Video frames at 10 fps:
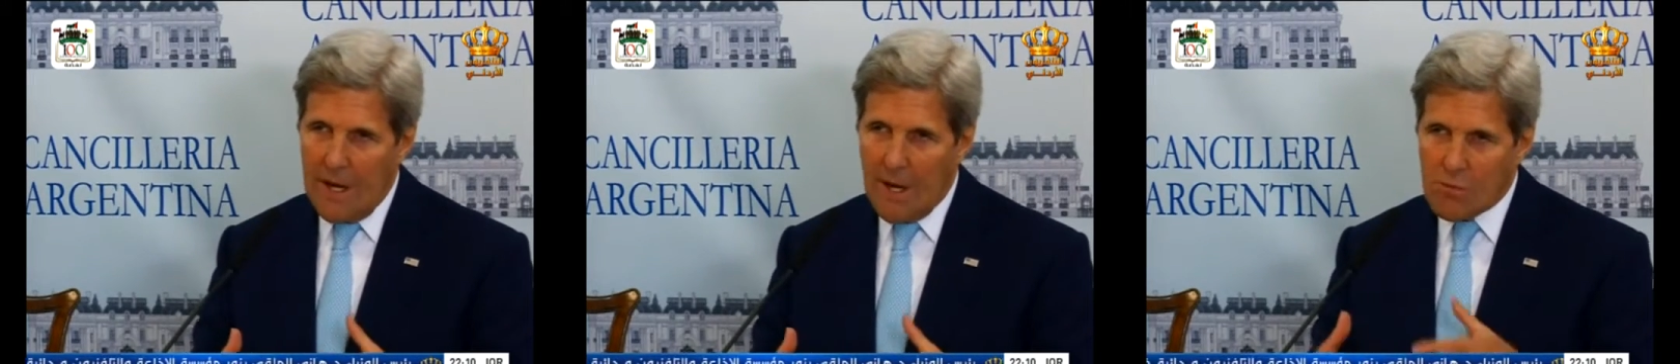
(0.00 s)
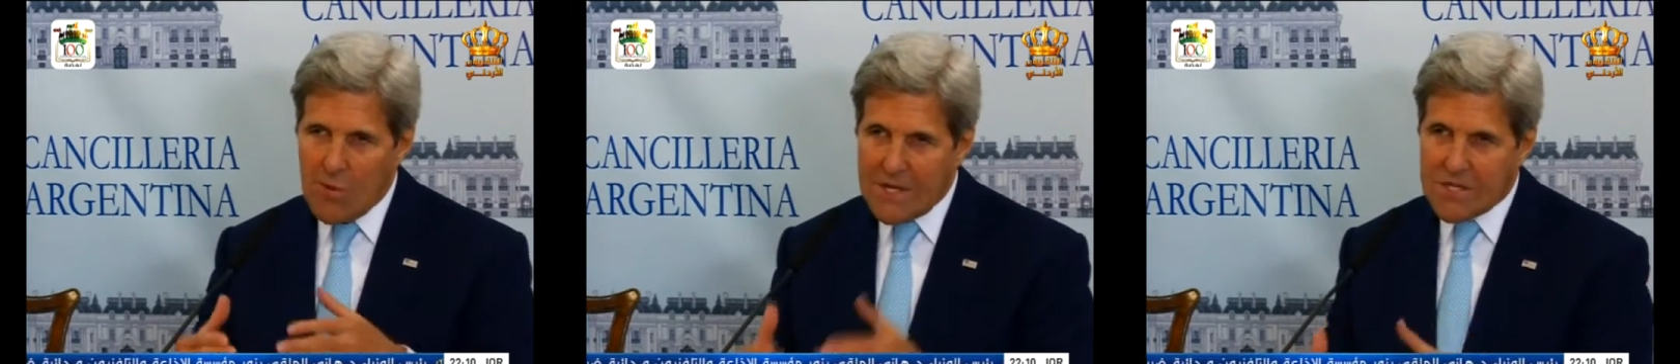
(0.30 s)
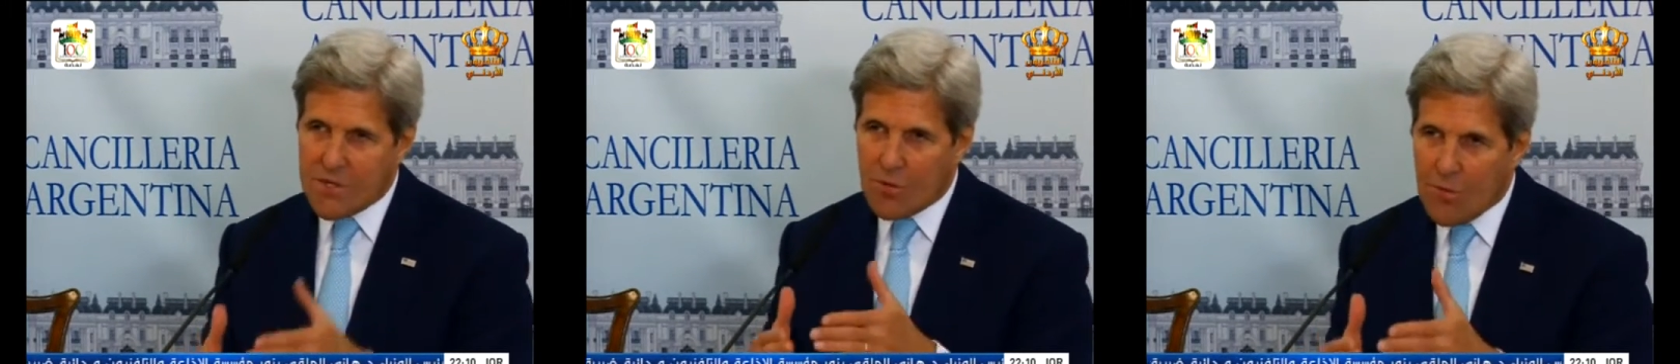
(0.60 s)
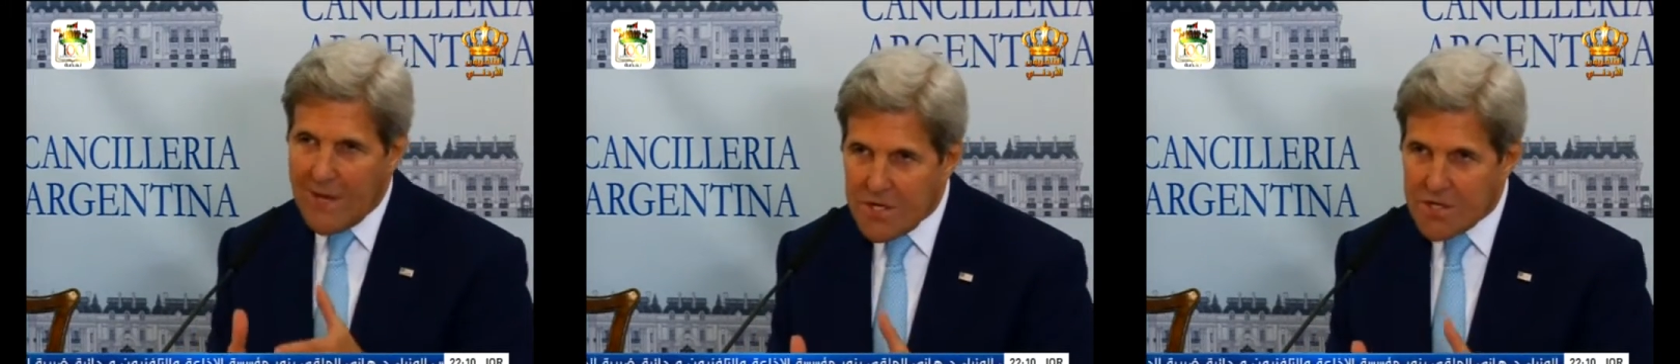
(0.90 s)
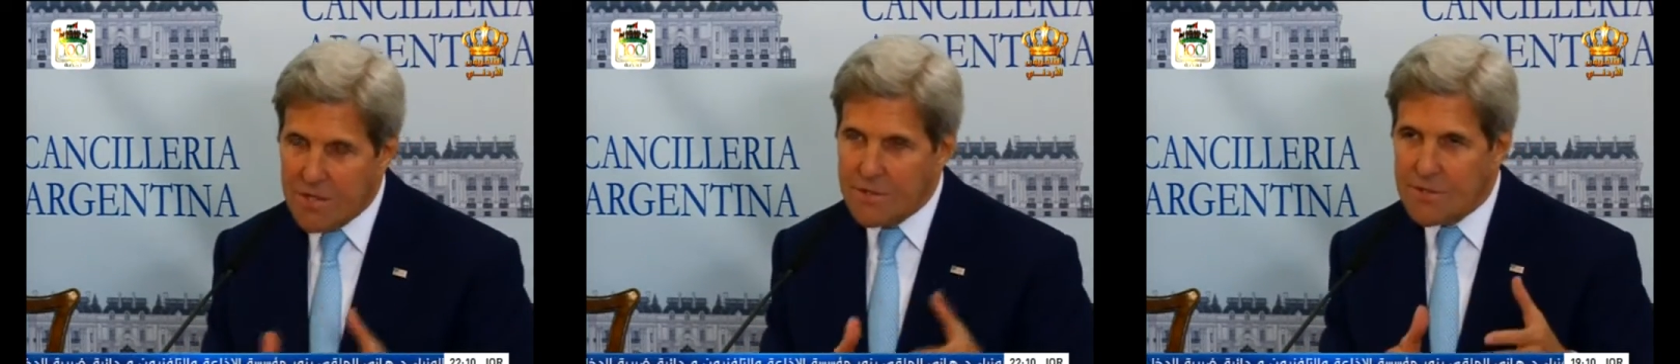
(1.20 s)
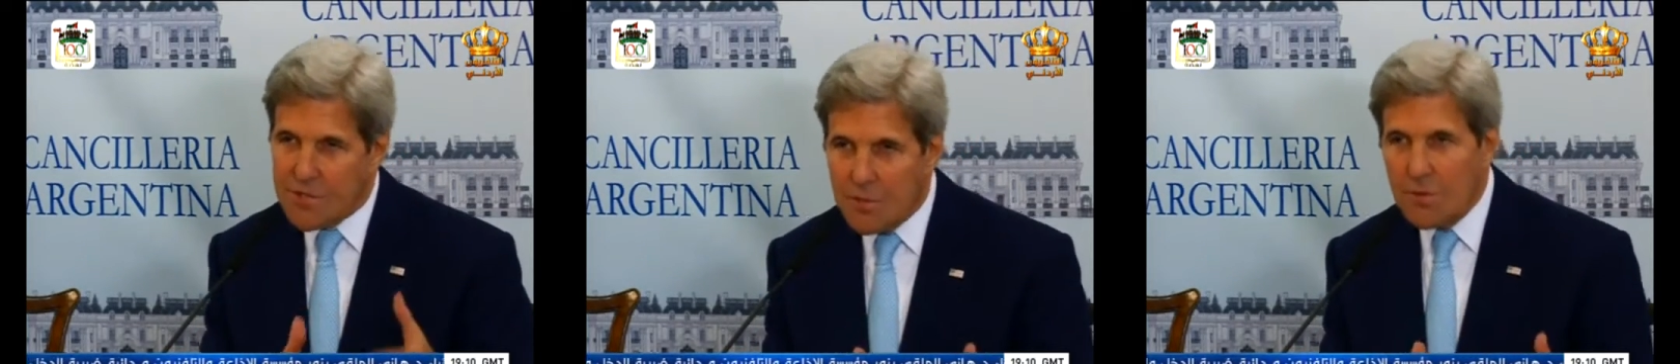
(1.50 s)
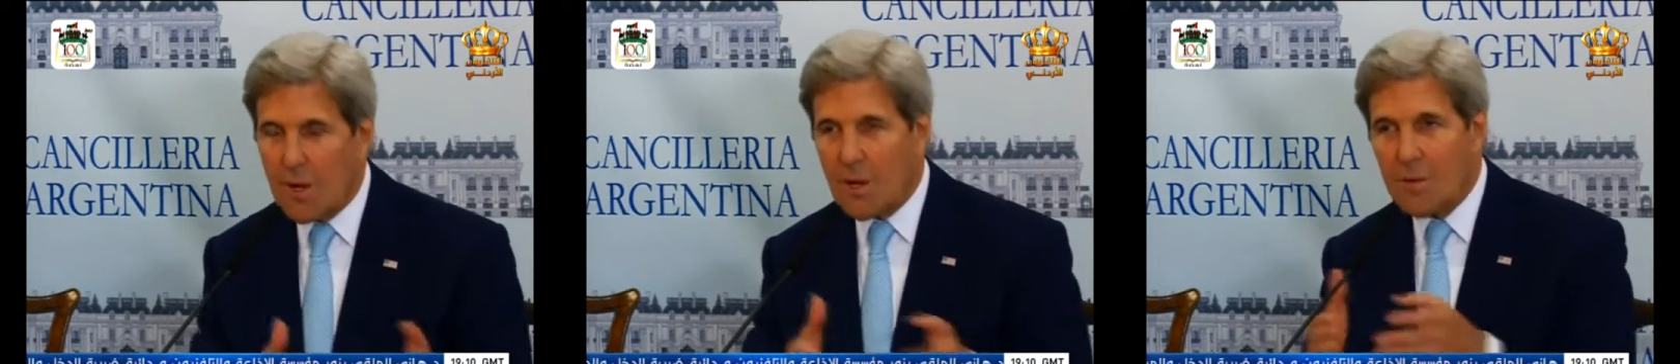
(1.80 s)
a restoration
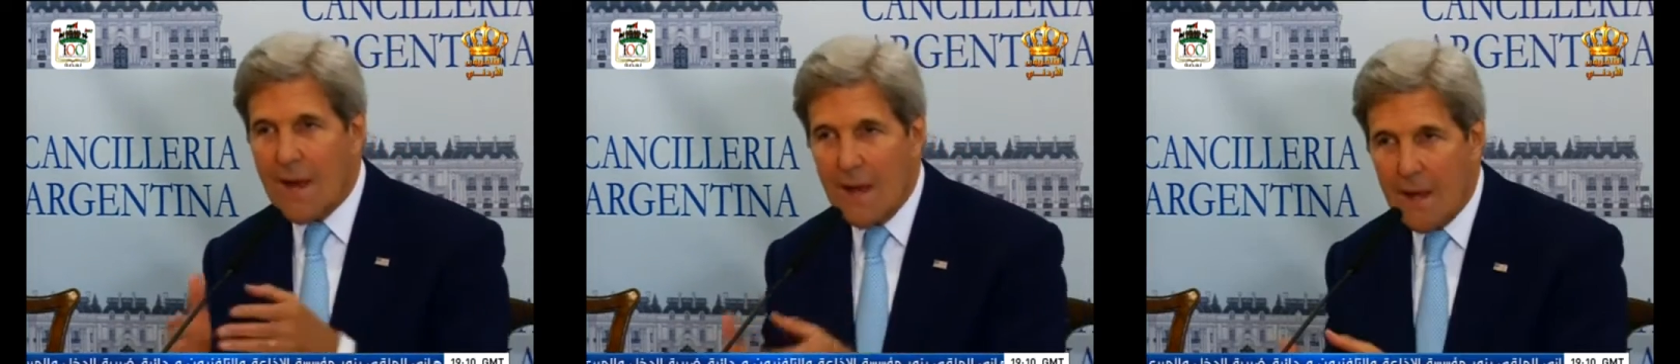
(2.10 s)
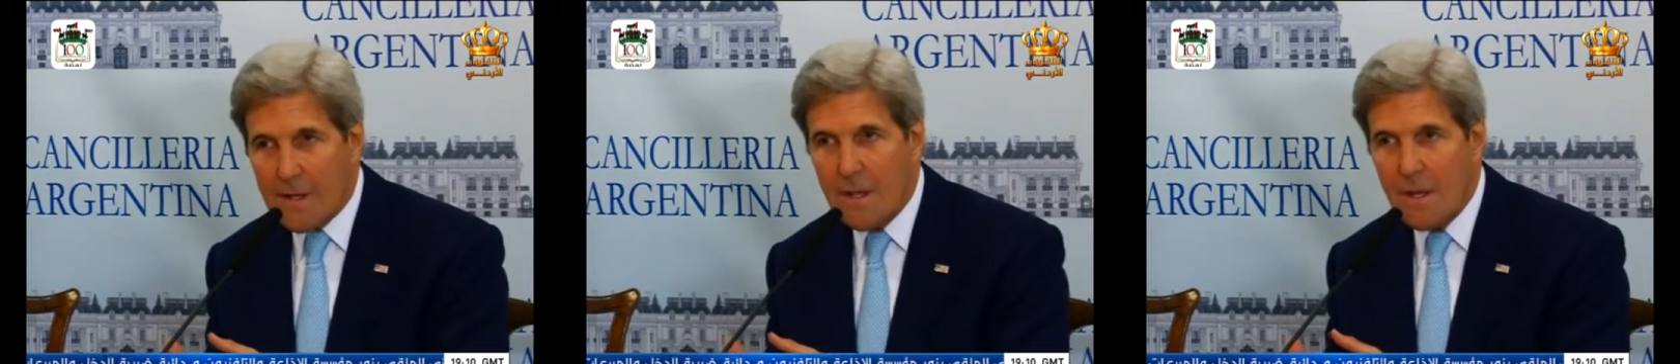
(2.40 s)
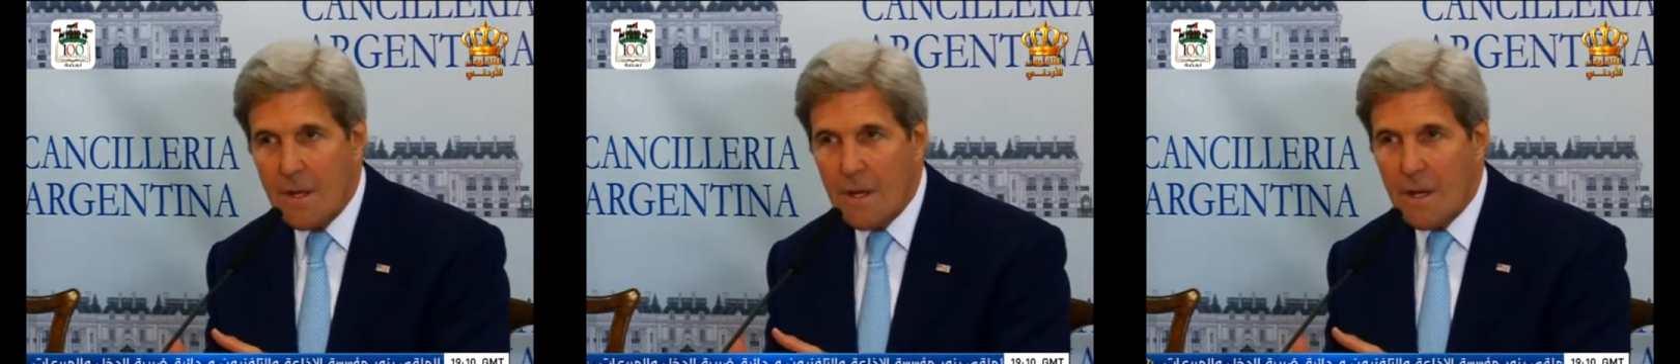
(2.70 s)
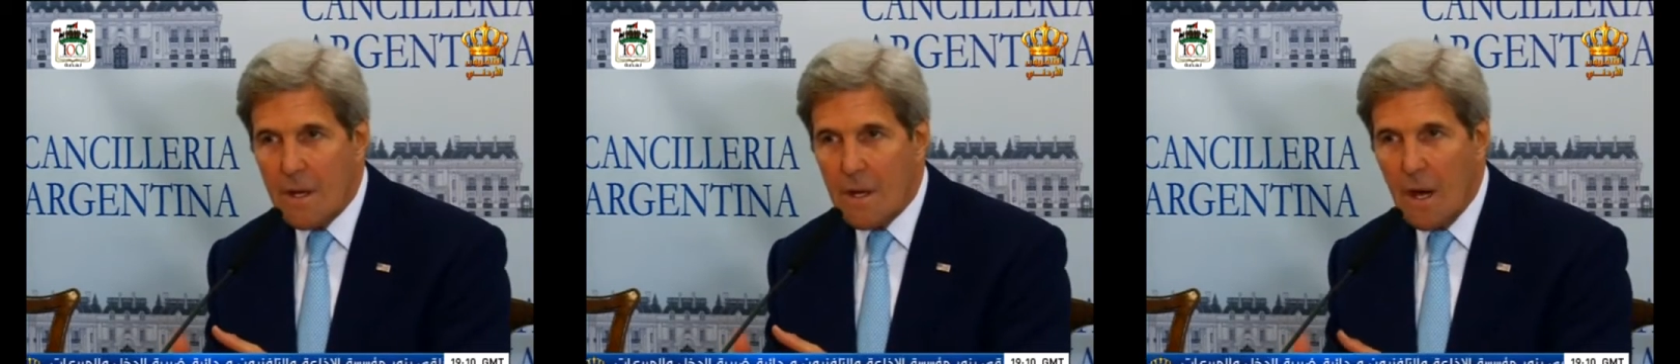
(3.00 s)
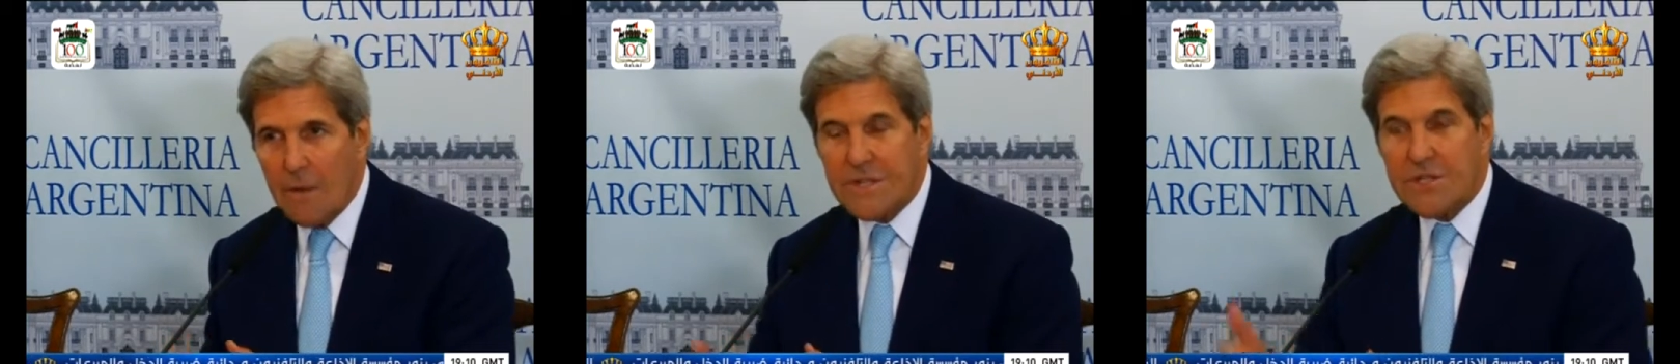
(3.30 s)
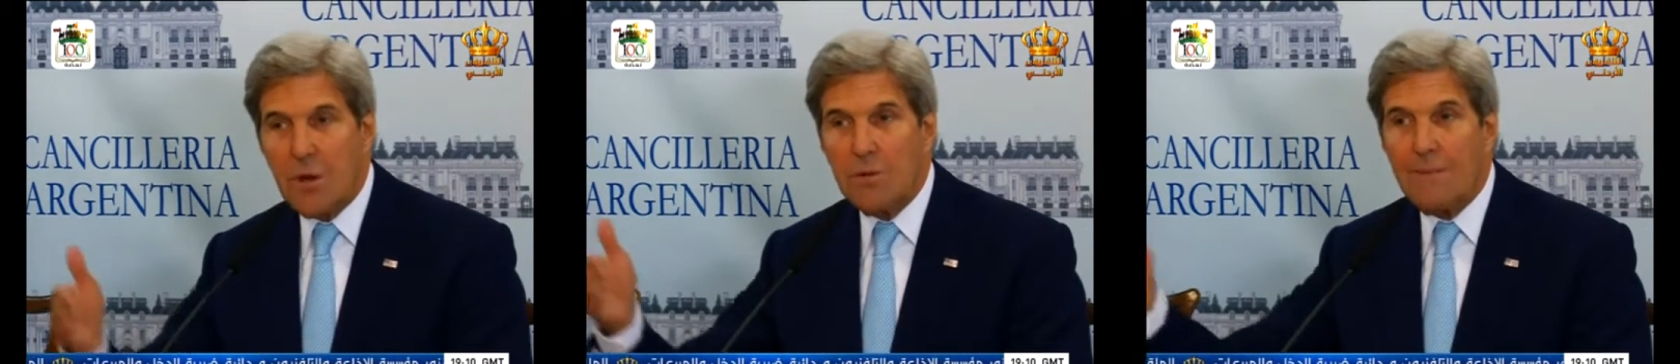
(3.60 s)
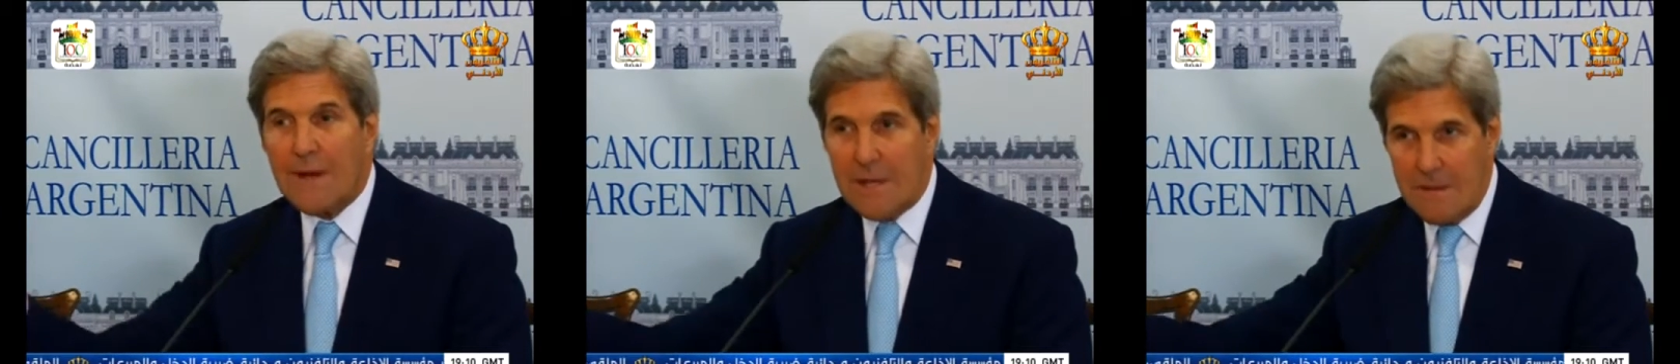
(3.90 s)
to Iran of its own
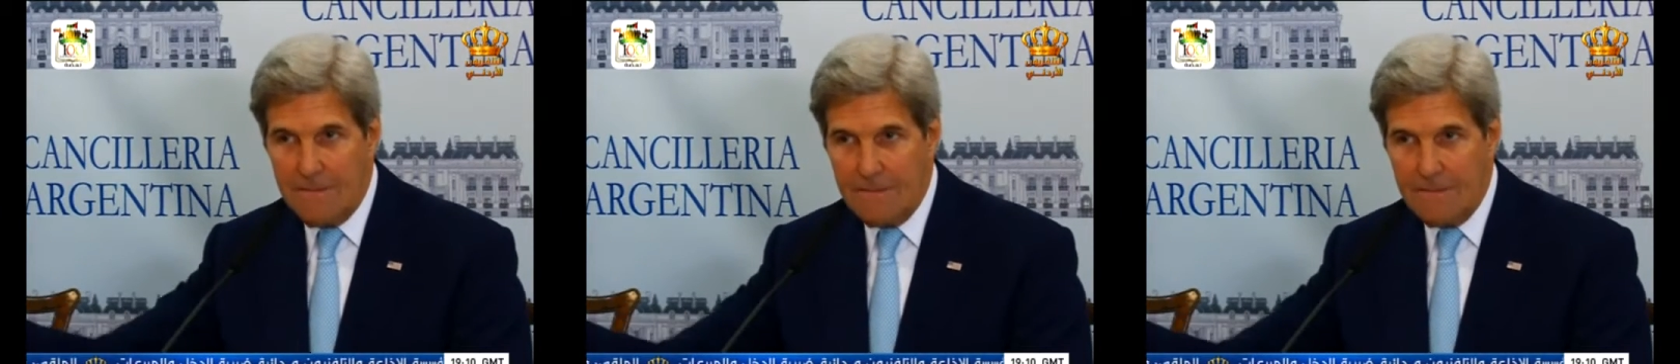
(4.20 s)
money.